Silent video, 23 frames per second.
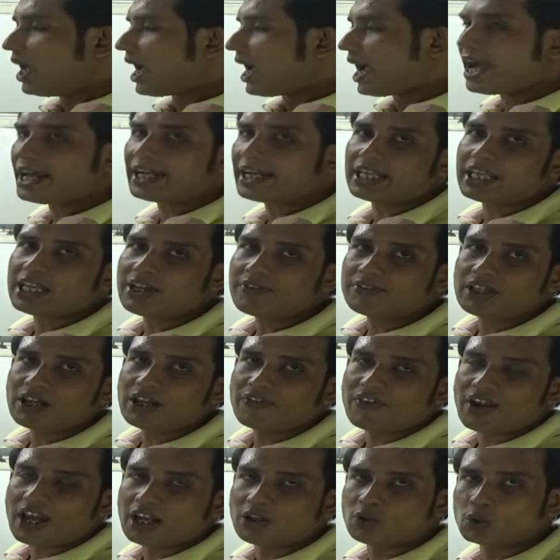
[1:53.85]
and if the
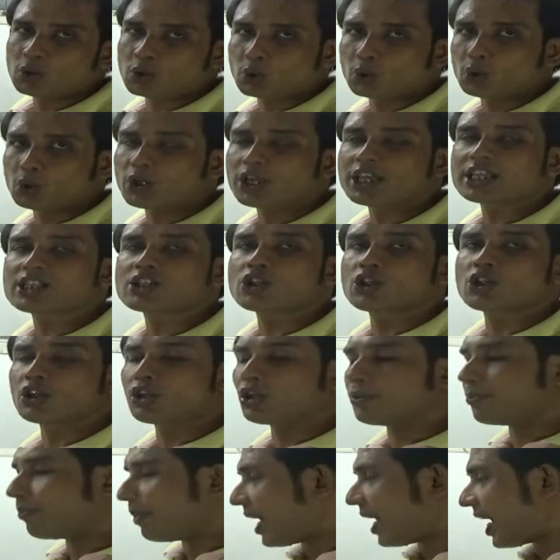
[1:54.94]
value 2 is
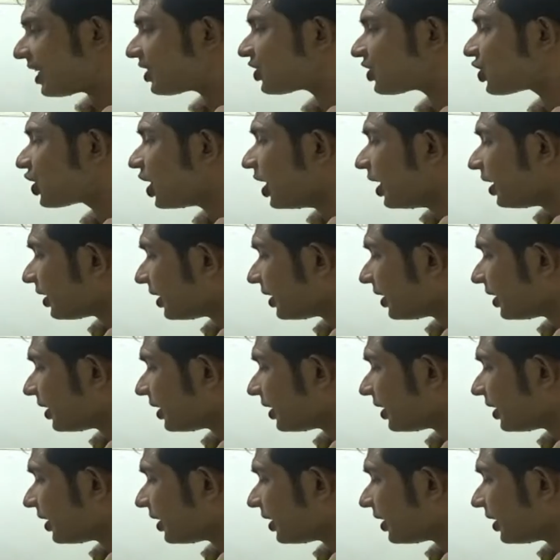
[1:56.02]
matched,